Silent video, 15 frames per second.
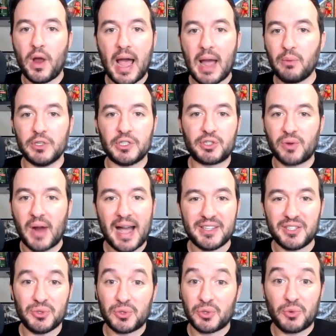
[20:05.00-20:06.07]
I would try
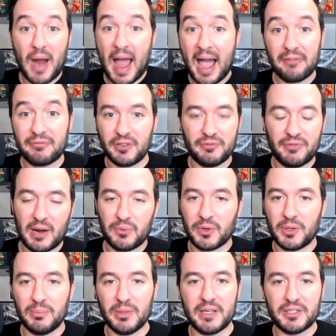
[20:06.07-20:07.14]
to craft if I were
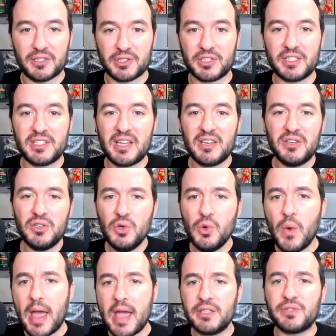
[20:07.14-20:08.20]
the Blazers, is a new
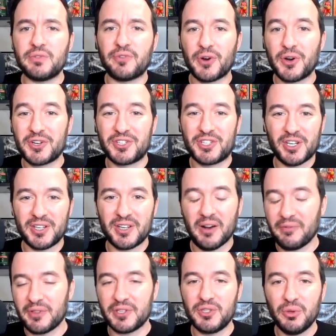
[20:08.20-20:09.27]
age version
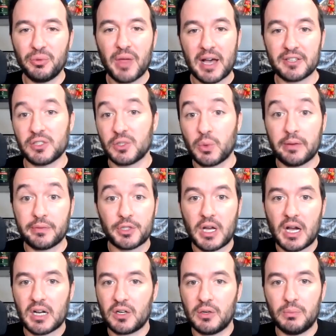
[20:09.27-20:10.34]
of the 2012
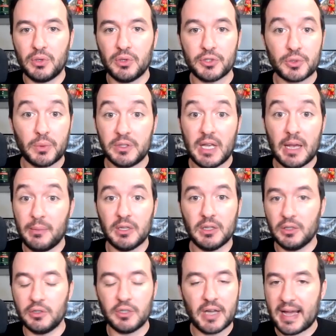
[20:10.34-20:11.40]
Chicago Bulls with Damian
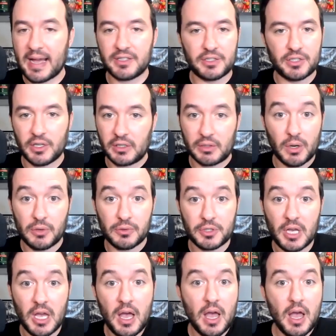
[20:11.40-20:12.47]
Lillard as Derrick Rose.
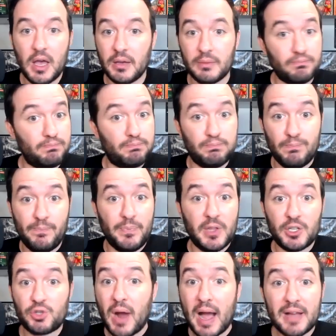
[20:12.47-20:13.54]

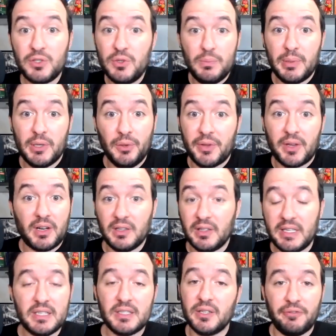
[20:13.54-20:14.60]
Try to build an
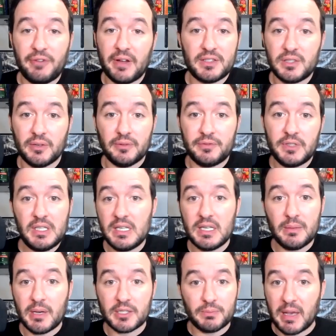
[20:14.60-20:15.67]
elite defensive team
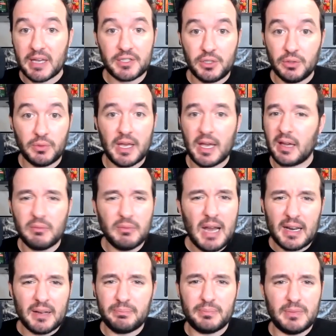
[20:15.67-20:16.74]
as best you can.
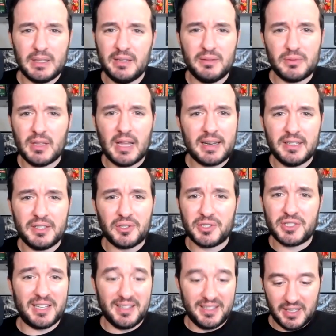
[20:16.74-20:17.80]
Not easier
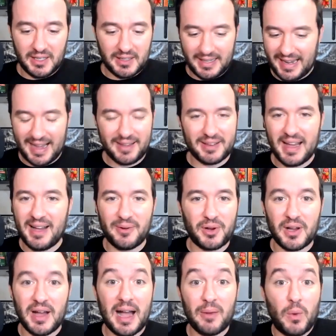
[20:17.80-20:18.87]
said than done. Like
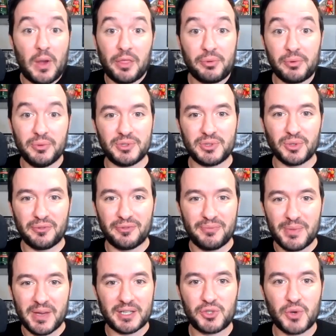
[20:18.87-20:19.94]
I went through sort of
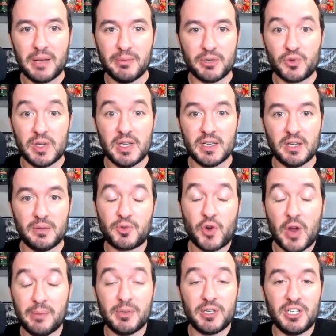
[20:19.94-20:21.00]
a trade
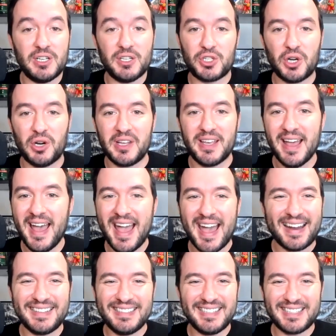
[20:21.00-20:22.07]
machine journey, and
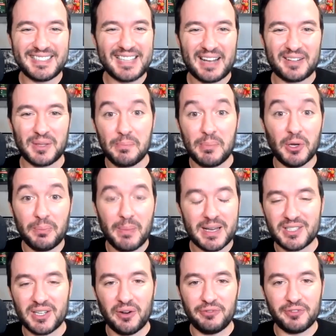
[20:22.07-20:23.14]
I didn't exactly build
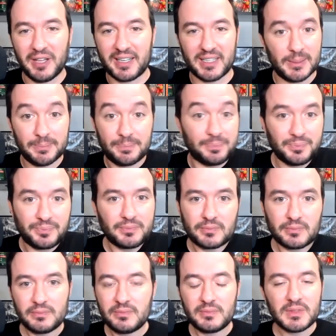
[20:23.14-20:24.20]
myself like a
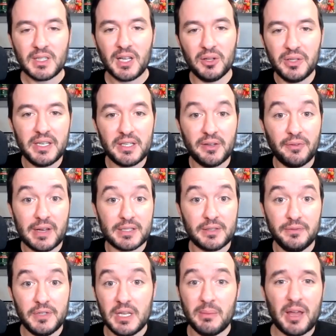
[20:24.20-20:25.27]
elite
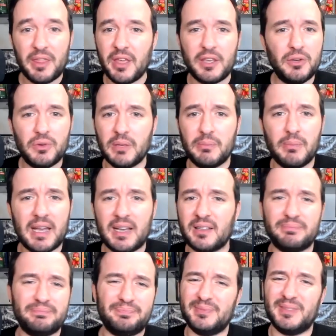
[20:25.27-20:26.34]
defensive team. I think you can make
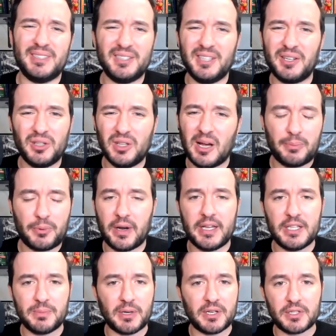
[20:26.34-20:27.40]
little upgrades,
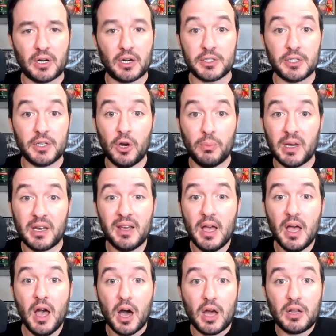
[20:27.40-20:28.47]
but it's hard to know. But
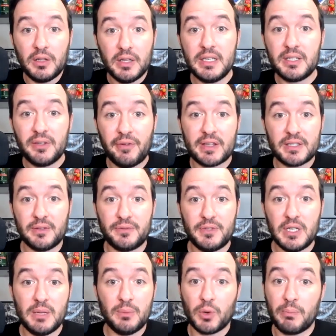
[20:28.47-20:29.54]
an elite defensive
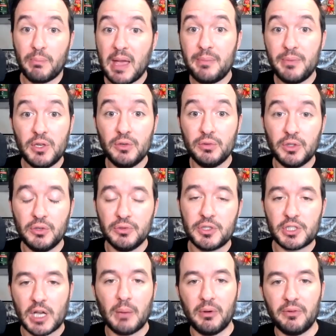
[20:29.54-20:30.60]
team where maybe you lose
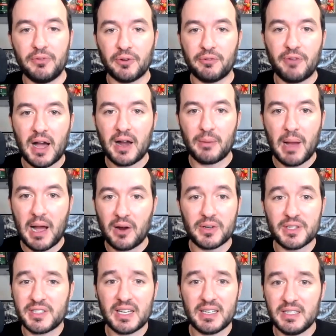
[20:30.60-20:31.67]
some of your firepower
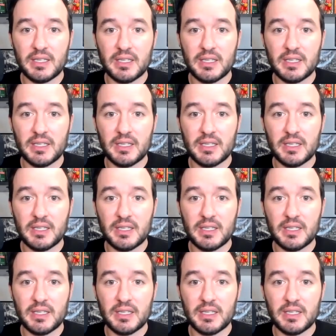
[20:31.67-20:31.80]
and say,